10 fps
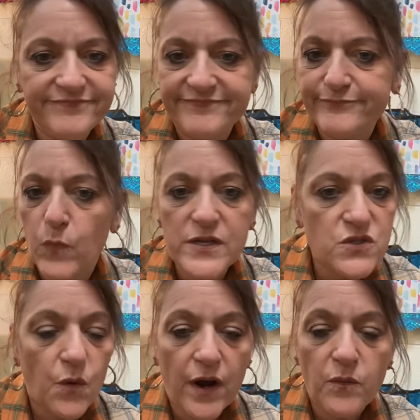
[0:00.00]
what's
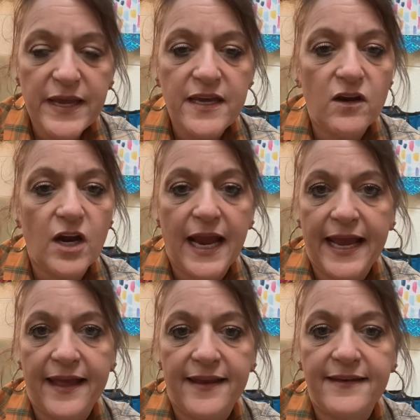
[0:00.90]
going on here
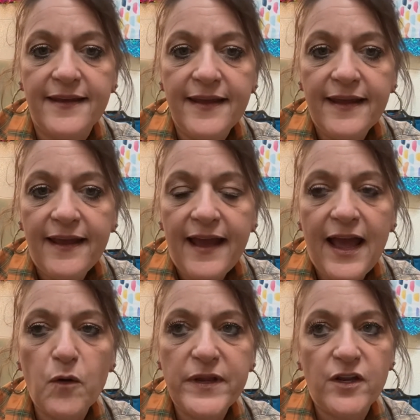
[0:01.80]
and
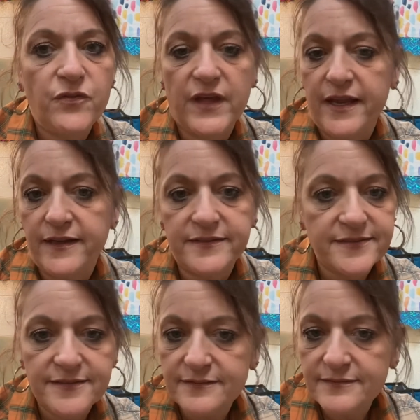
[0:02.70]
how we do
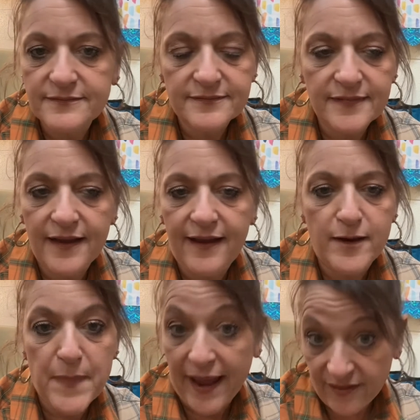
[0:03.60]
things in
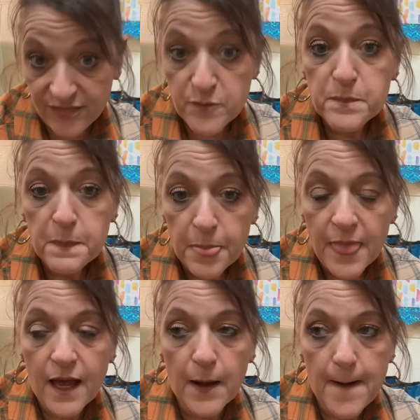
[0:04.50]
math.
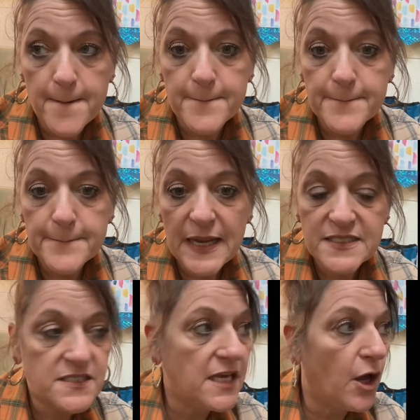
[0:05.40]

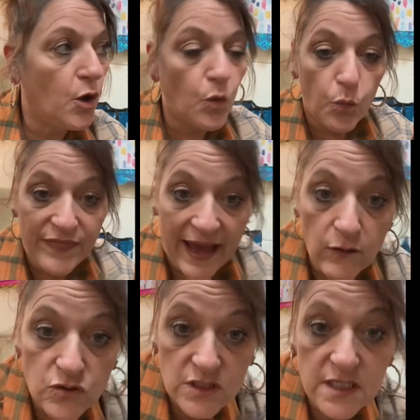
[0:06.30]
So
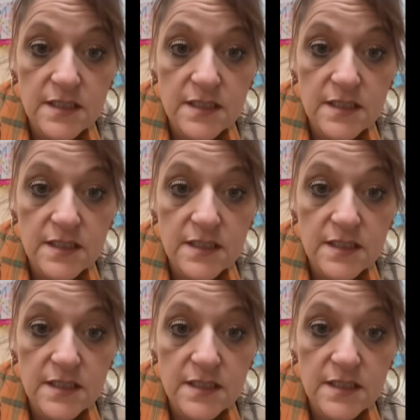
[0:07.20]
without